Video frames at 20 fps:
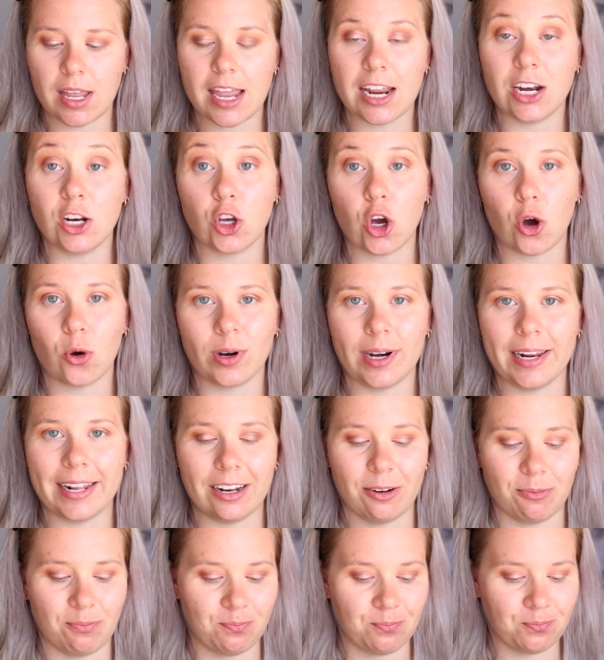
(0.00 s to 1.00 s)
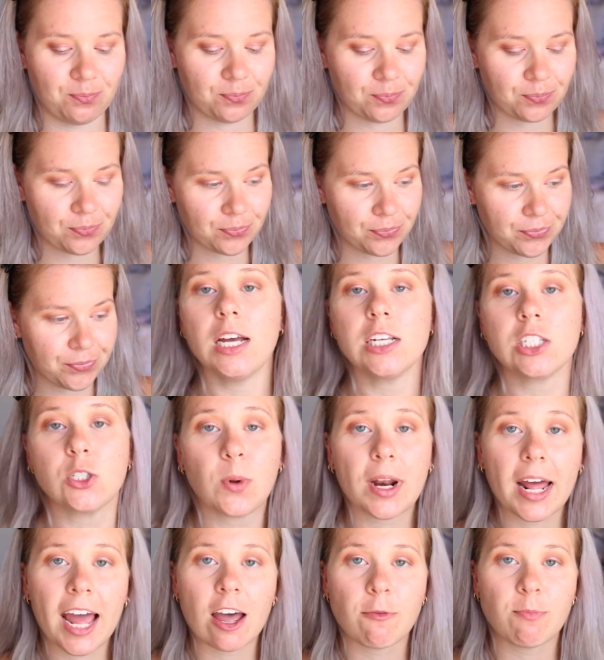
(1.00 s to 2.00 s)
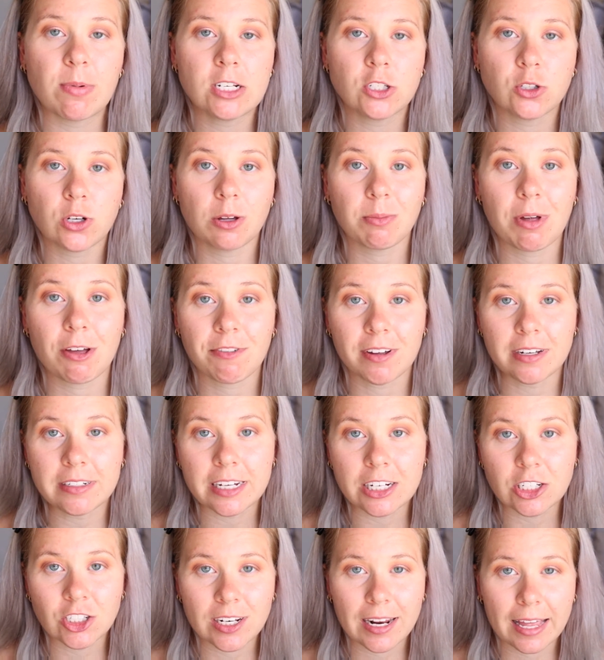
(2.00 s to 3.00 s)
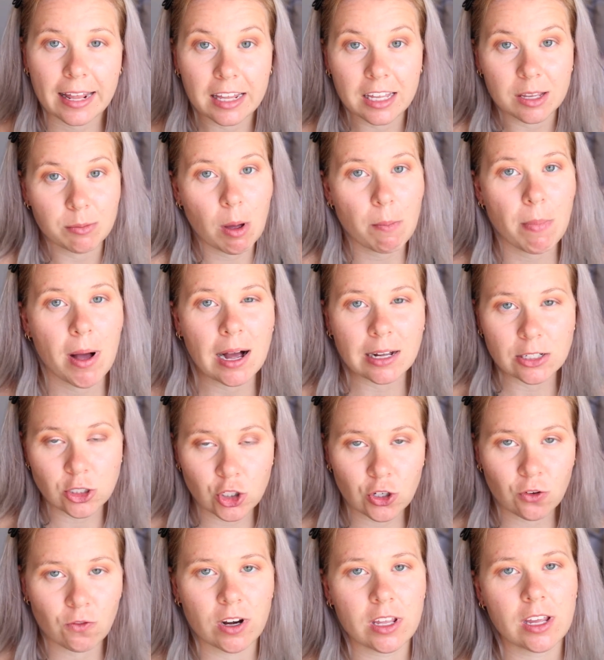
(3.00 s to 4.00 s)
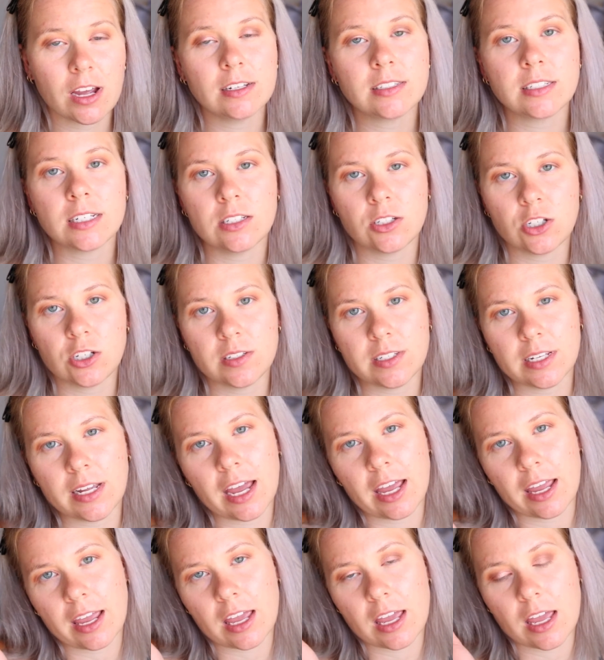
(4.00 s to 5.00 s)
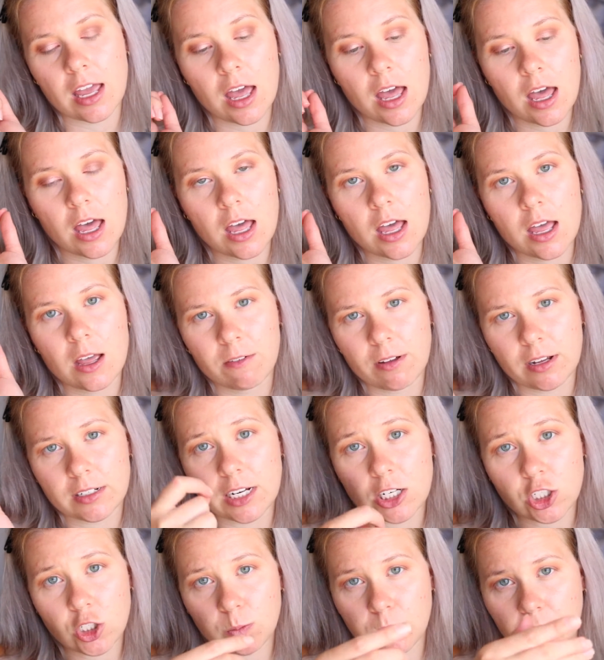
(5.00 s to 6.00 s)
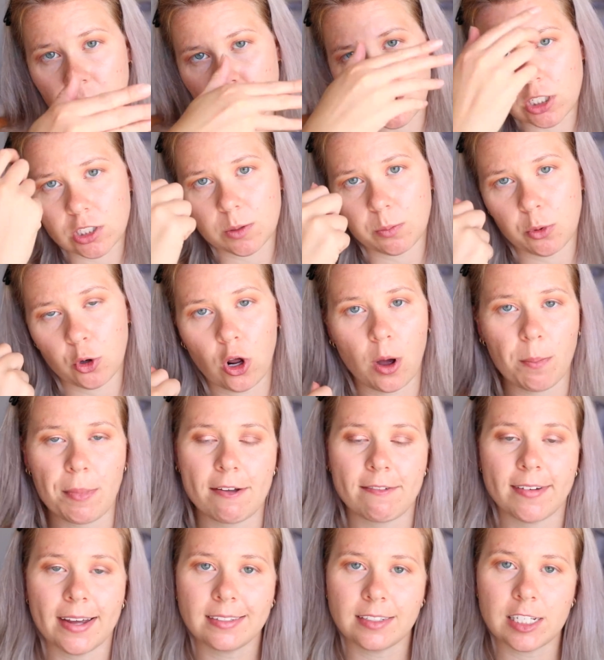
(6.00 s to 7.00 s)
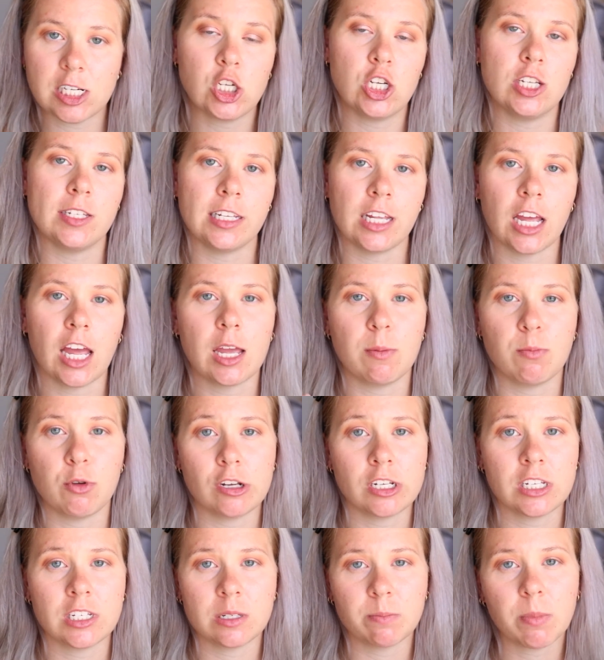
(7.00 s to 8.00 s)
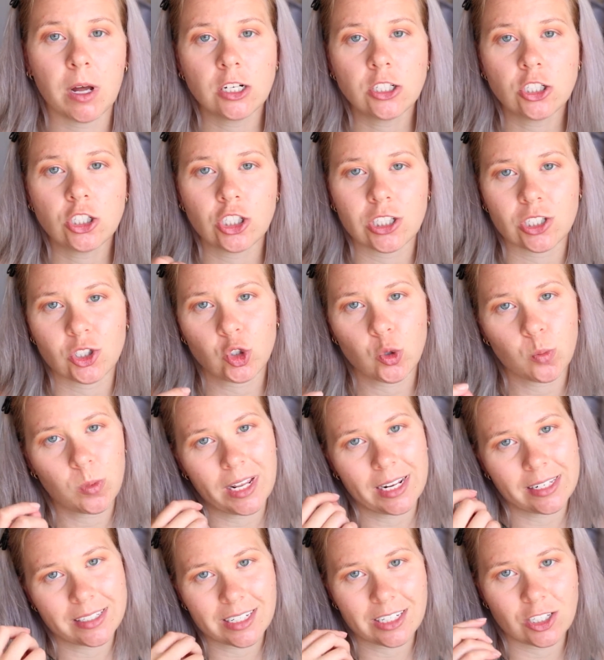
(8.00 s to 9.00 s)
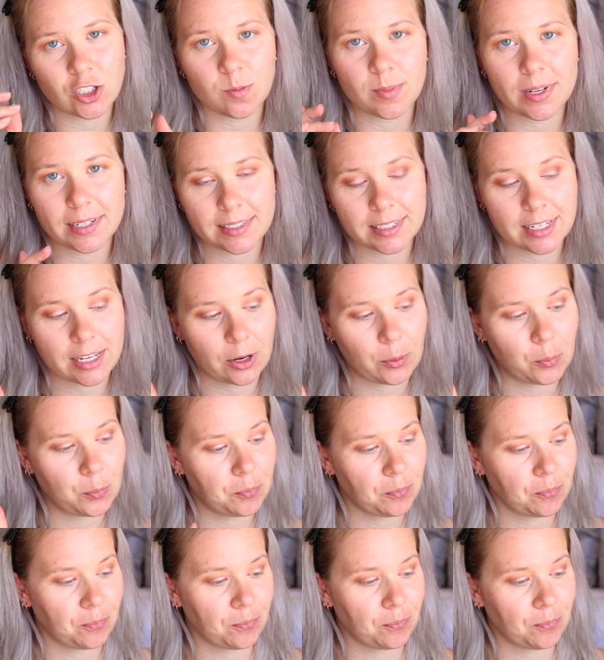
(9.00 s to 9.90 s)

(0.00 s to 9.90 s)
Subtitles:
in gold linen. So what I have been doing my foundation lately in my past 2 videos is using a foundation brush just to put it on my face and using a beauty sponge just to blend into my skin.